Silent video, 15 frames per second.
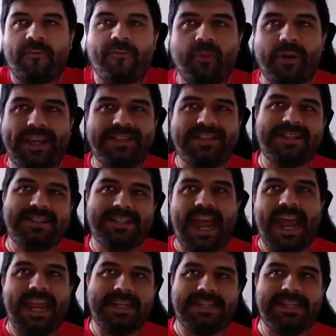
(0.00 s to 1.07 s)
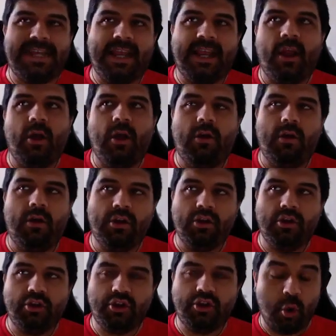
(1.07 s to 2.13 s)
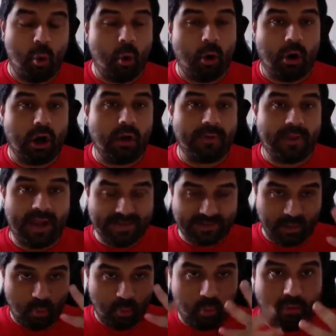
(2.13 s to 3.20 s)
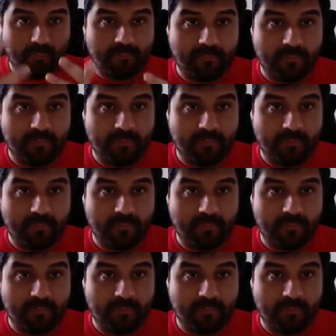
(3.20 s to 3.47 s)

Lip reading: freestanding door that has a wolf